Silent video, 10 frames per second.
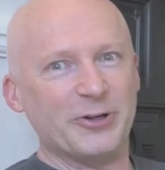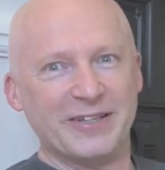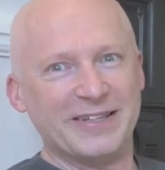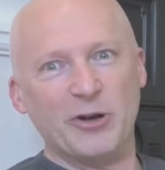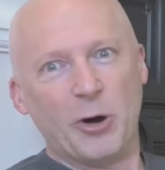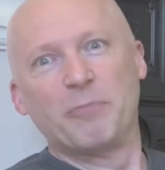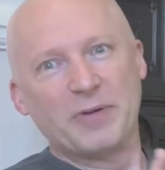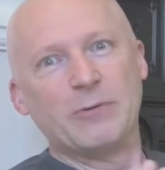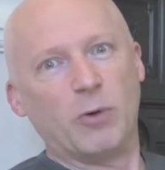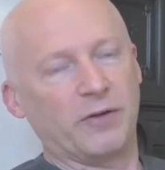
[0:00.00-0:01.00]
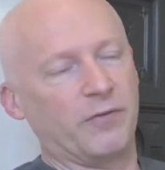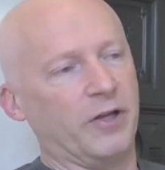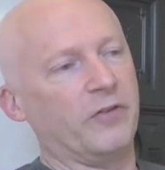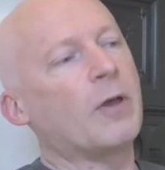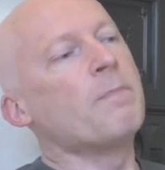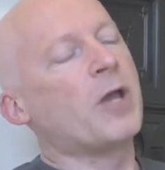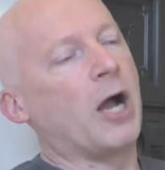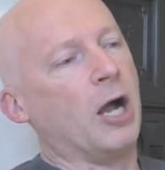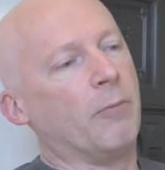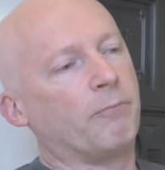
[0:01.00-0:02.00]
not be one of these.
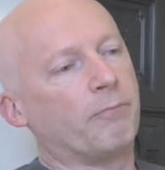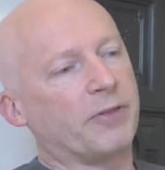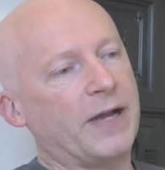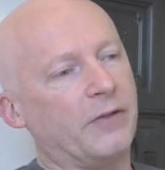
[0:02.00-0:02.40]
But that